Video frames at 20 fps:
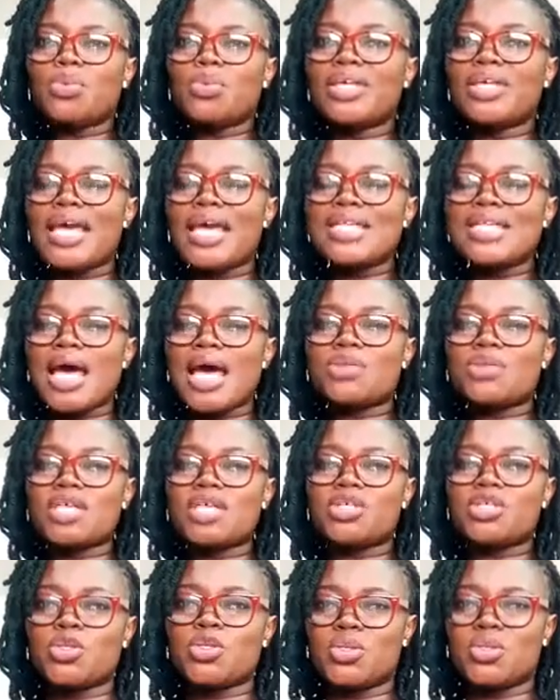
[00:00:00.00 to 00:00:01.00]
Get out
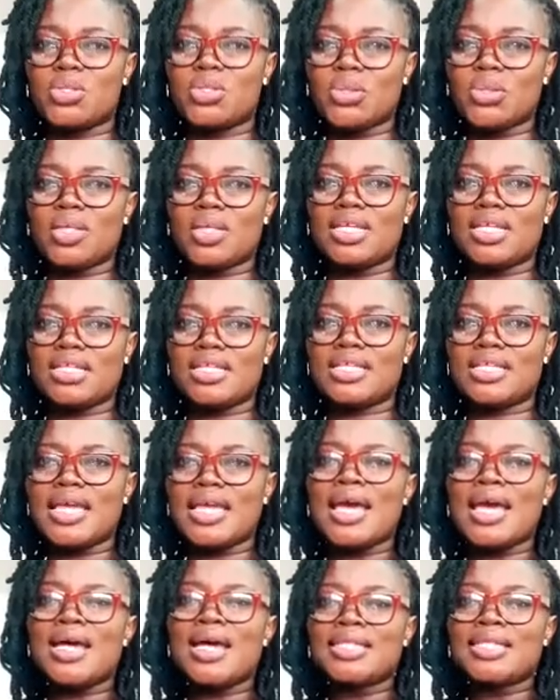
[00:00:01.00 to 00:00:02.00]
a to-do list.
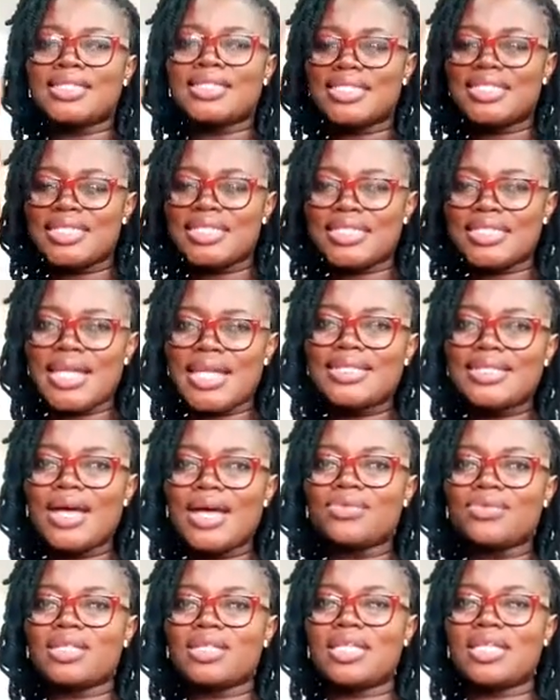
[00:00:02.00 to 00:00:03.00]
Set
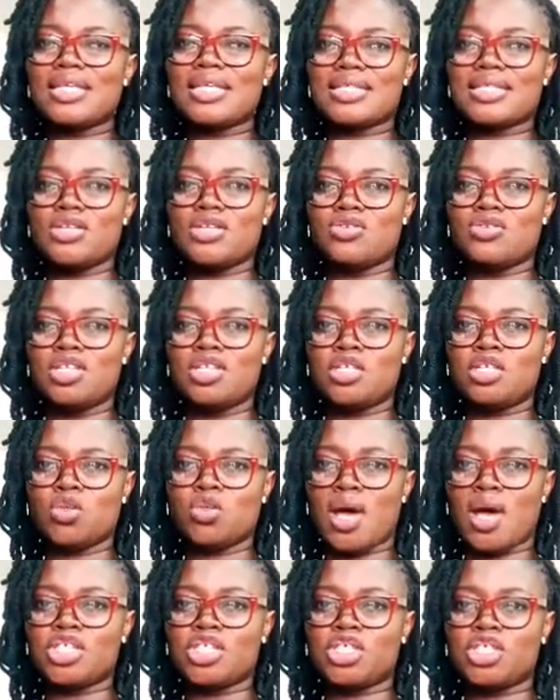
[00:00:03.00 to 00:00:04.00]
down the things that you need to
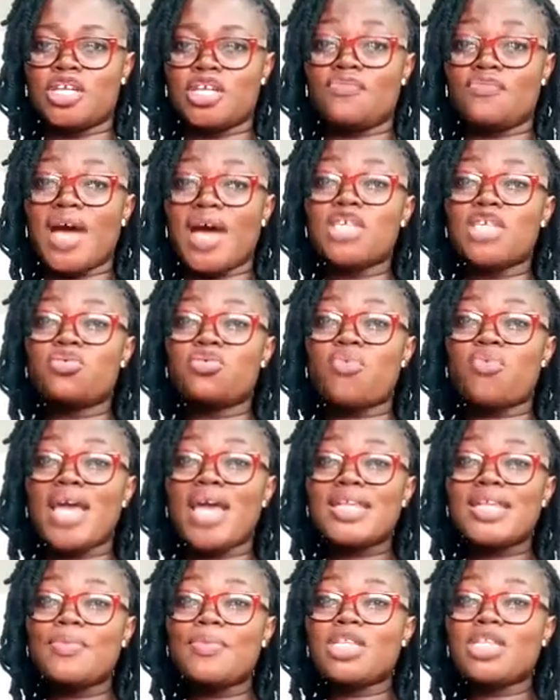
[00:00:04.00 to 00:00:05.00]
achieve, and you
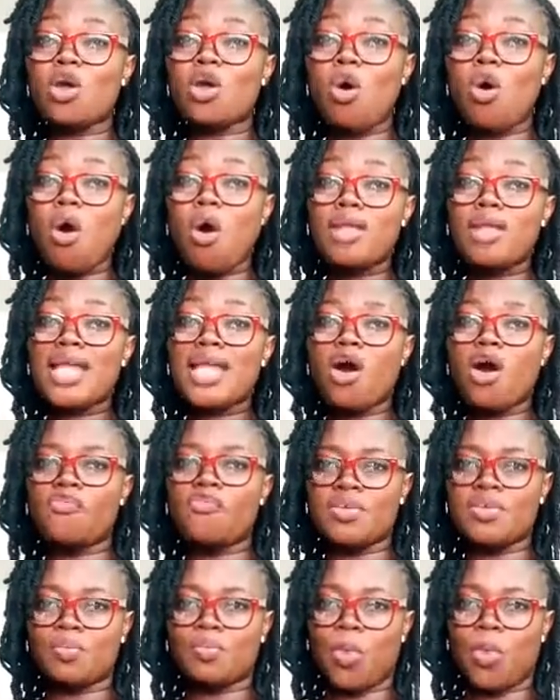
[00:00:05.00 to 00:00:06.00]
write them in the order of
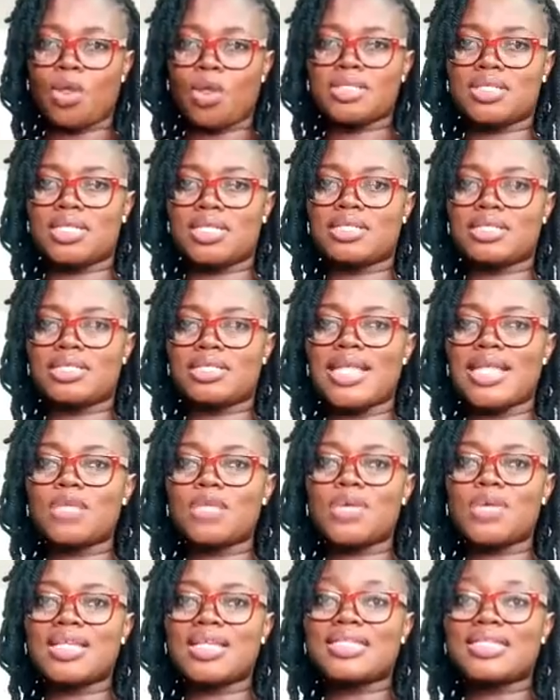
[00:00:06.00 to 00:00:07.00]
importance. That's
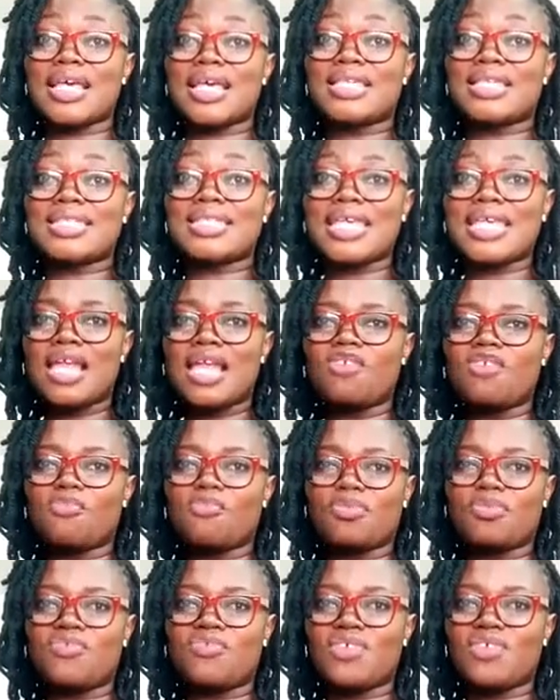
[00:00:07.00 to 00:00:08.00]
why they said scale of
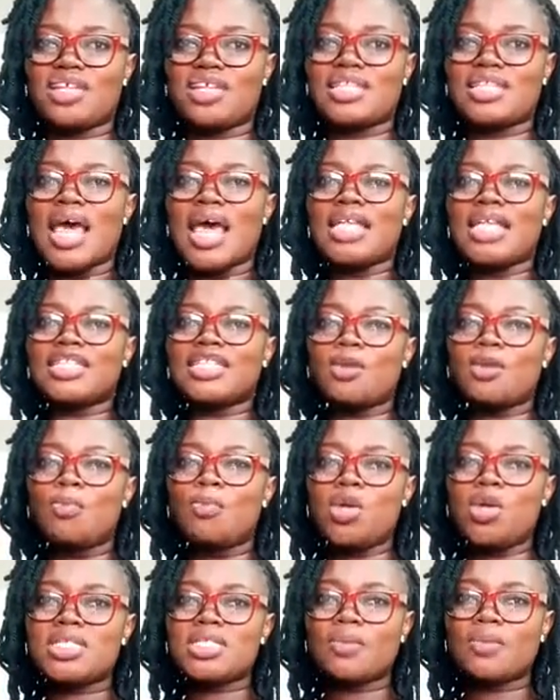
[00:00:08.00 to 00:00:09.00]
preference. The
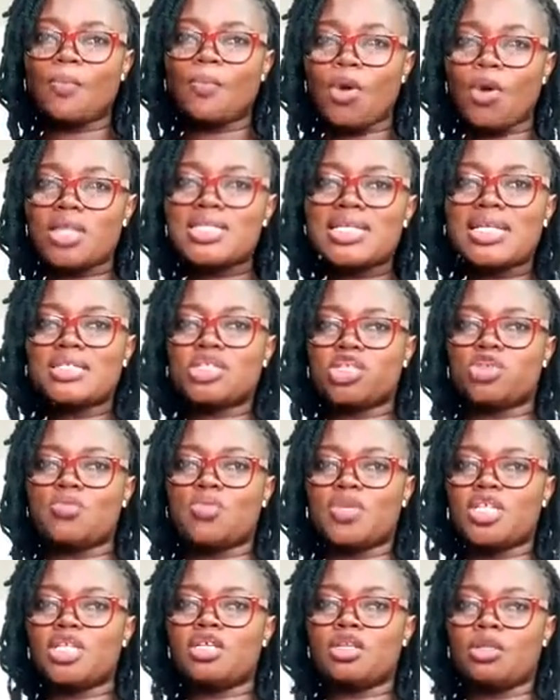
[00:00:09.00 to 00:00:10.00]
most important should
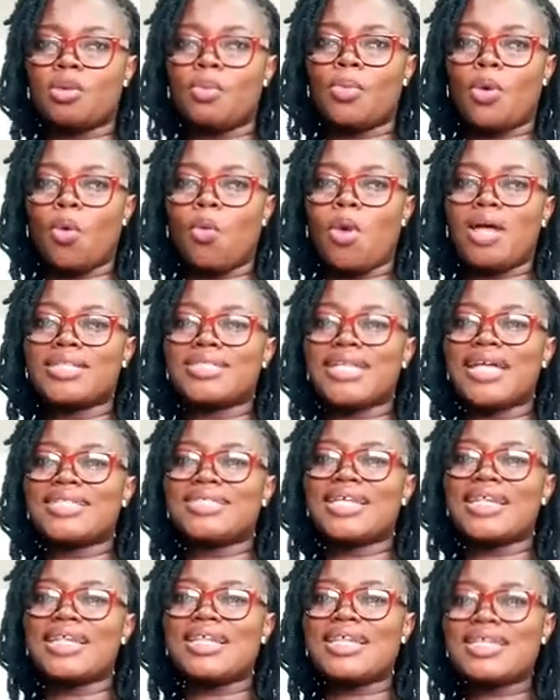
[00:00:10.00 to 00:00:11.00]
be the number 1, and
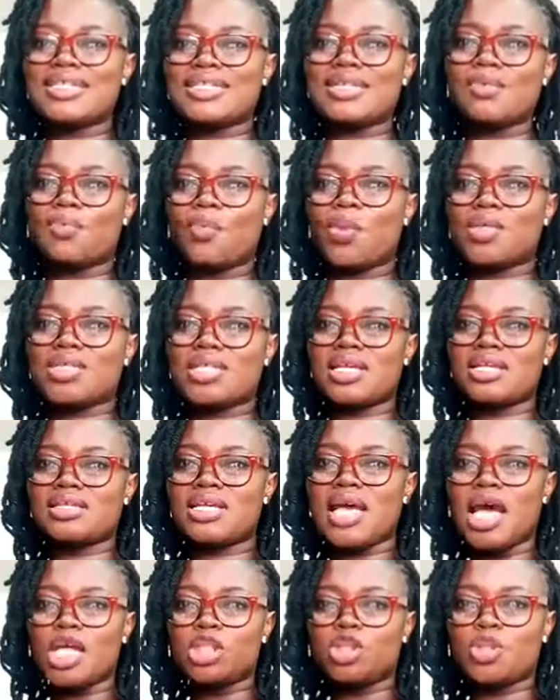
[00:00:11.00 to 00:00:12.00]
the least important
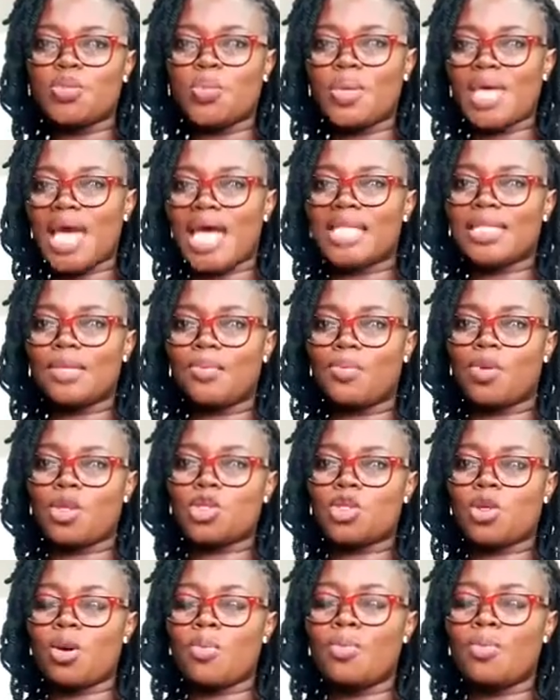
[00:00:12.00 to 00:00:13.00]
should be at the
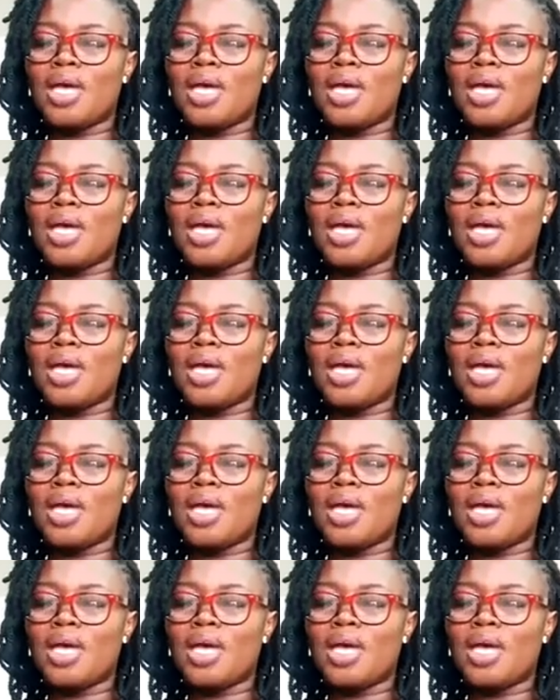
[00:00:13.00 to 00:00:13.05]
bottom.